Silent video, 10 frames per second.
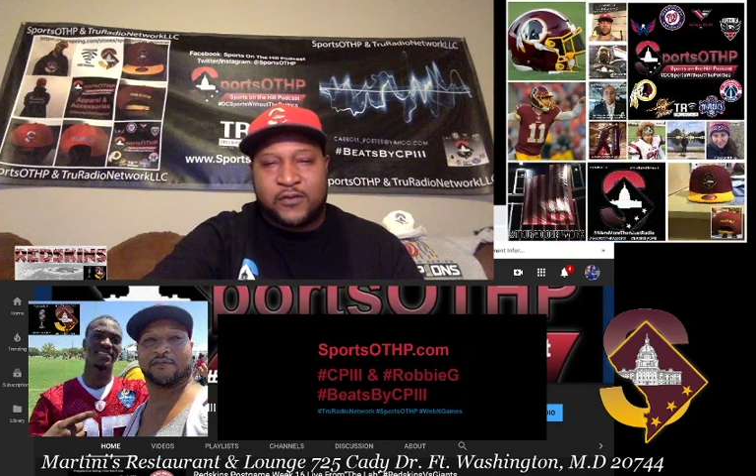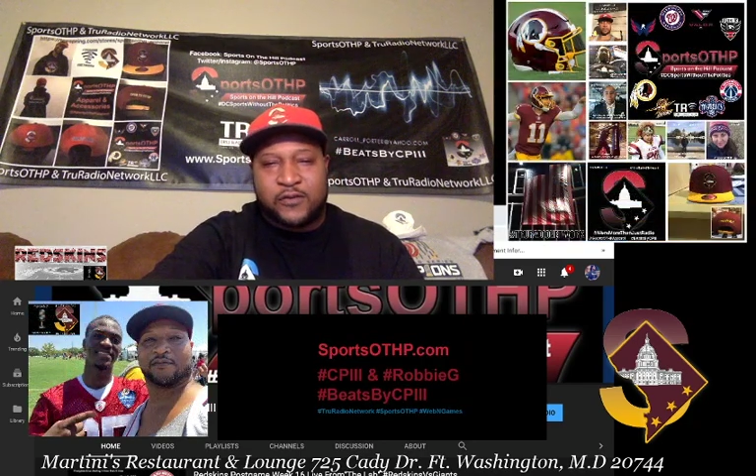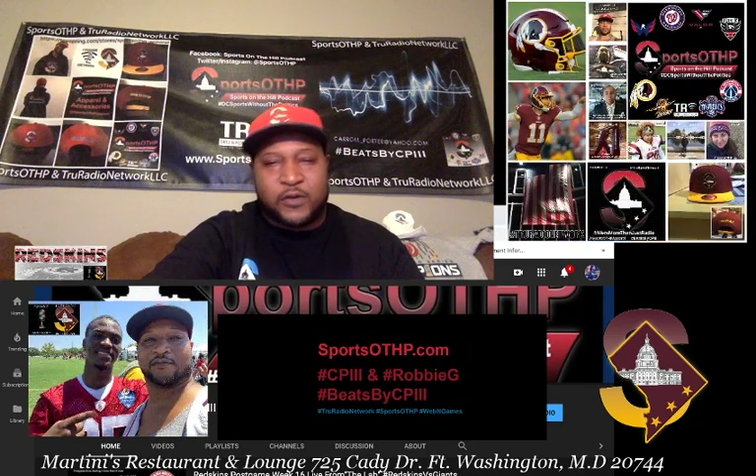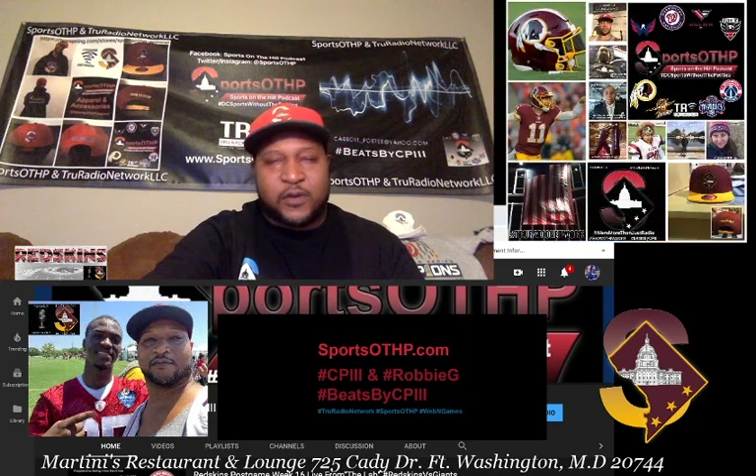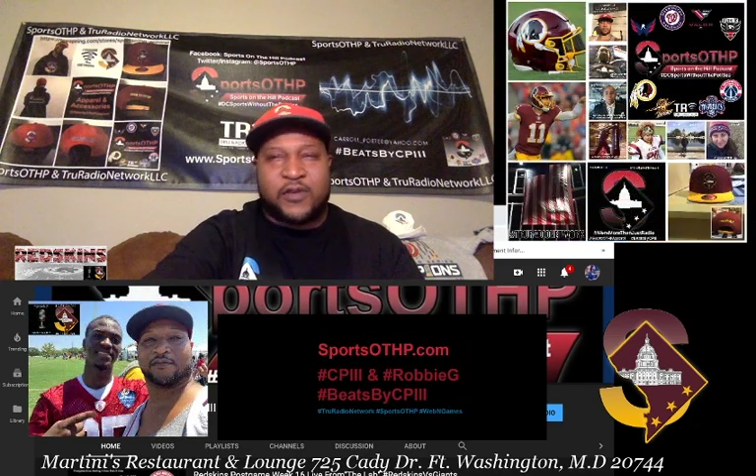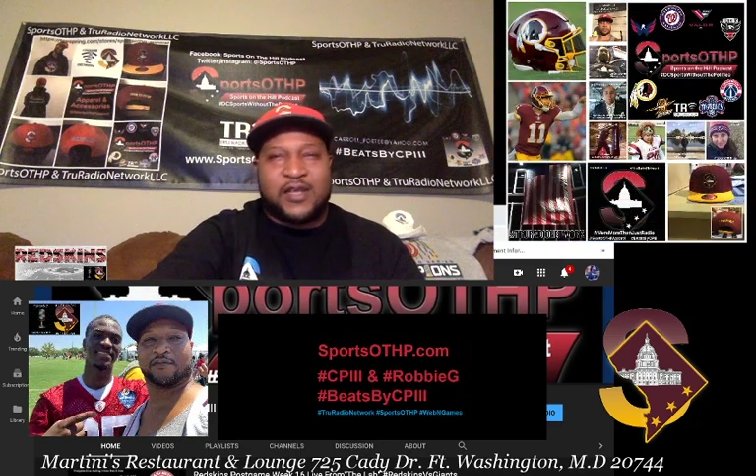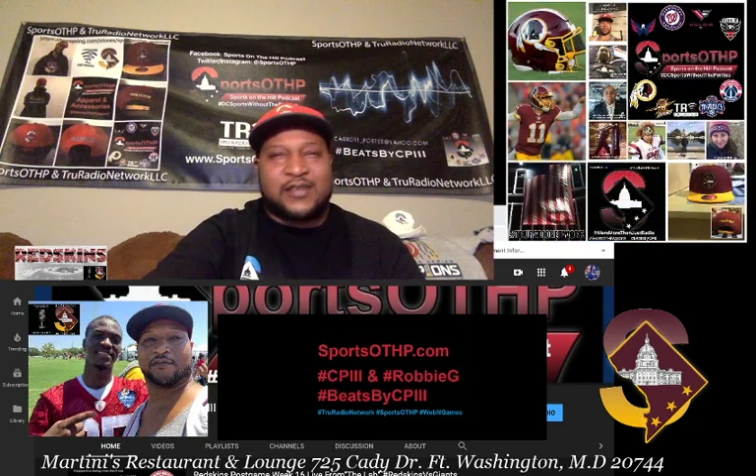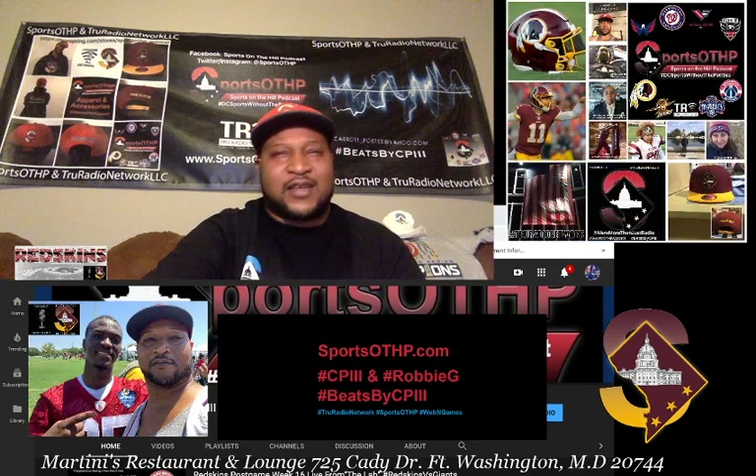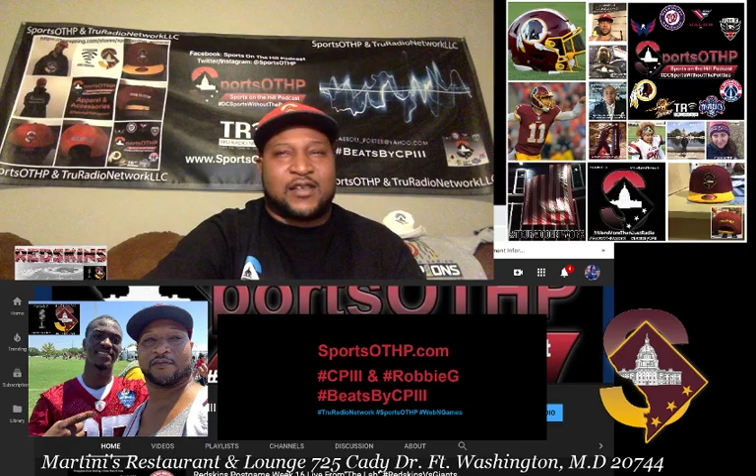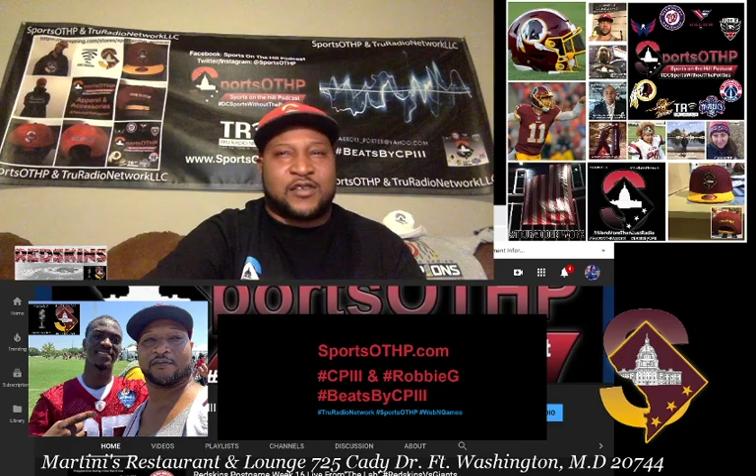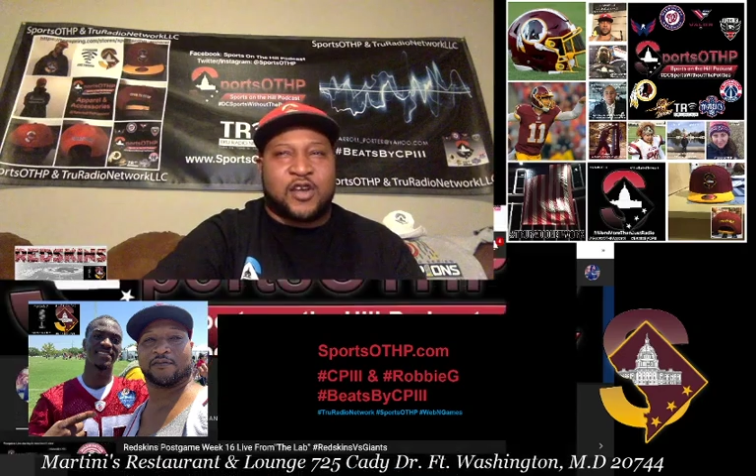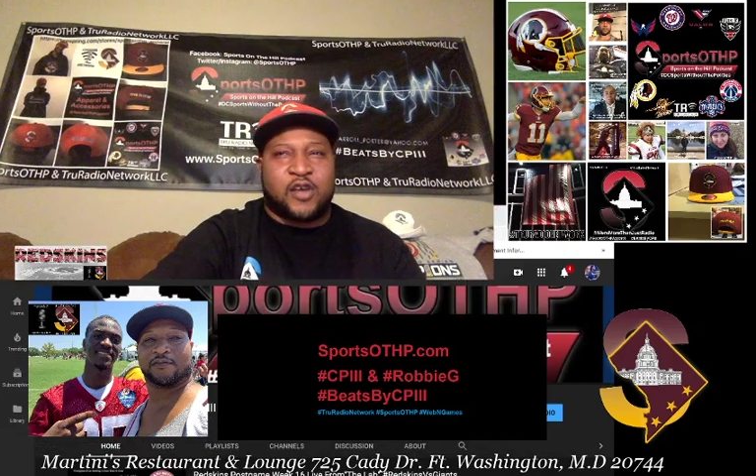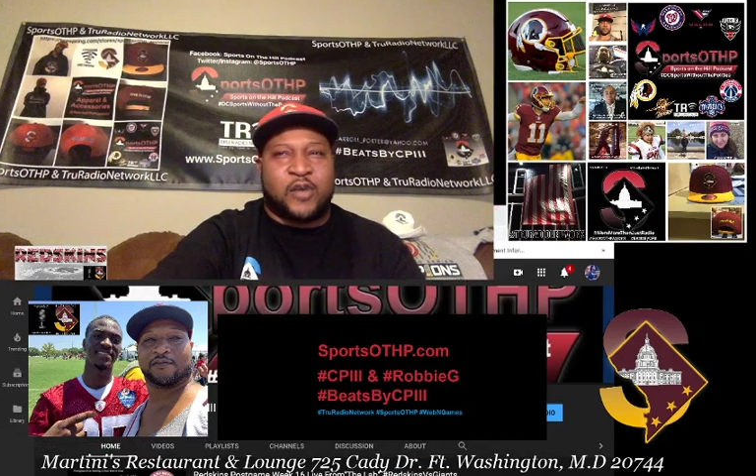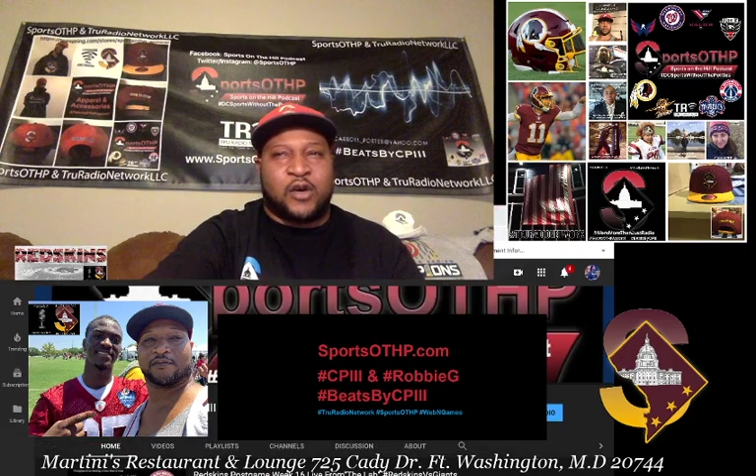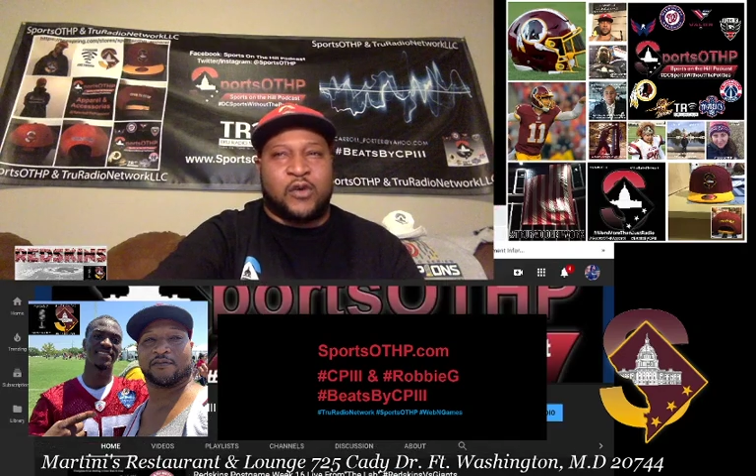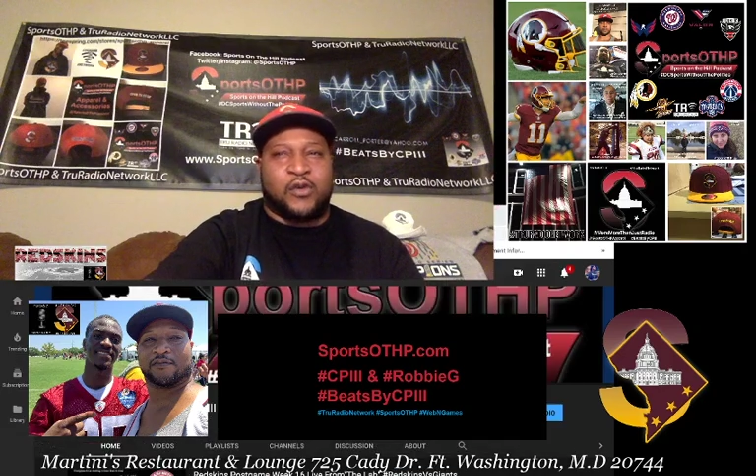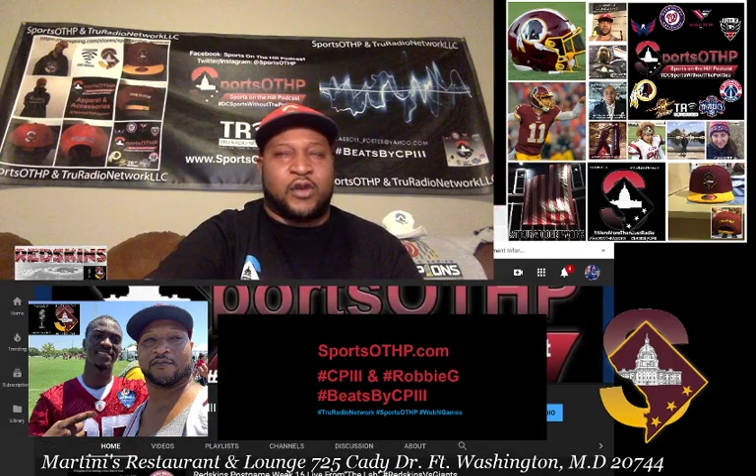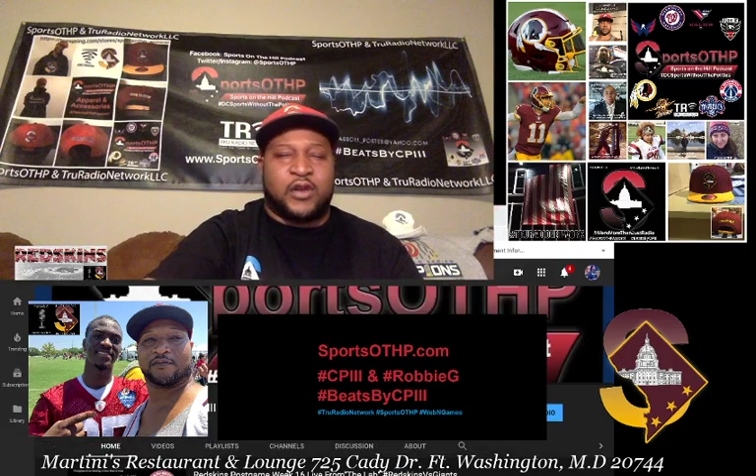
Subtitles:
for these guys to talk about, oh,